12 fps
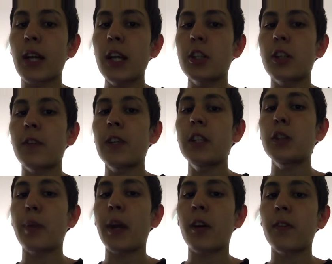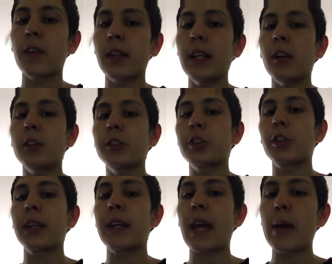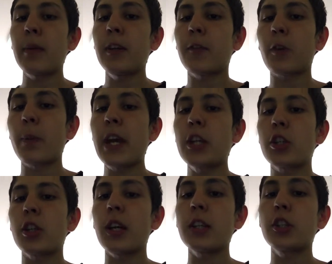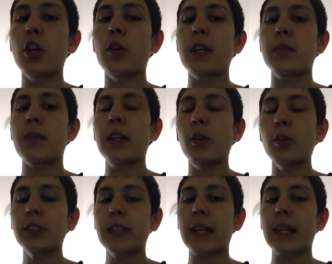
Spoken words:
pair of alleles during gamete formation is known as Mendel's second law,